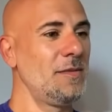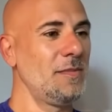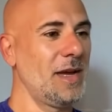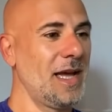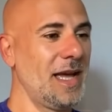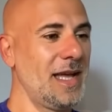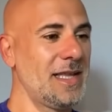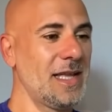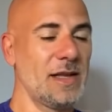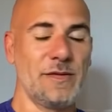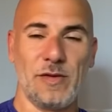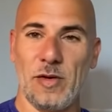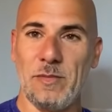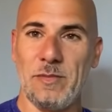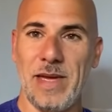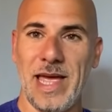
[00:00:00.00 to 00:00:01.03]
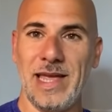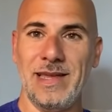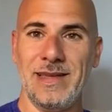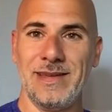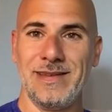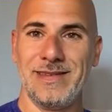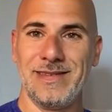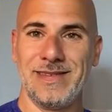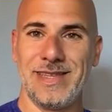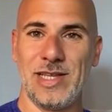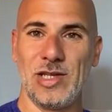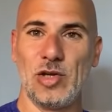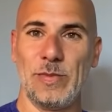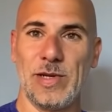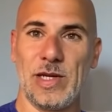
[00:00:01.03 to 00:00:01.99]
that from May, the
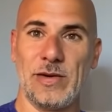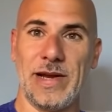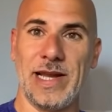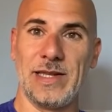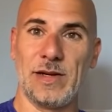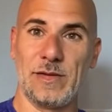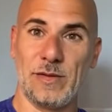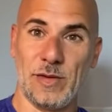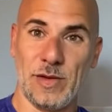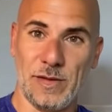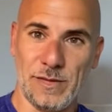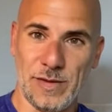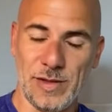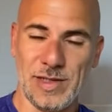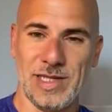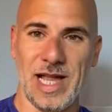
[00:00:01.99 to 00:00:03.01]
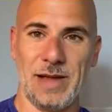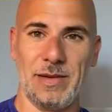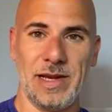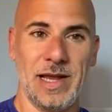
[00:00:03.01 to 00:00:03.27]
Jupiter entered for the first time,